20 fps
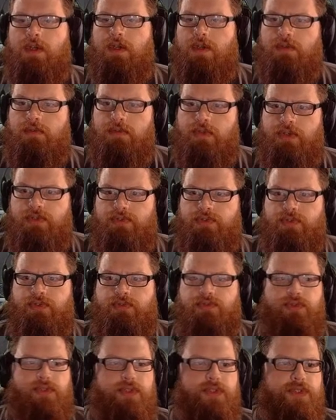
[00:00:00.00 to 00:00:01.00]

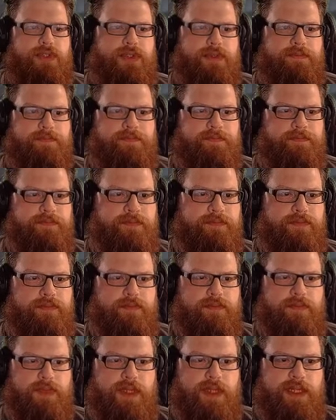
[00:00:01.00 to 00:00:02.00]
Right.
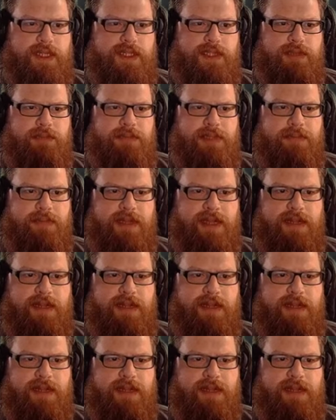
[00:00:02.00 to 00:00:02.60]
Somebody made a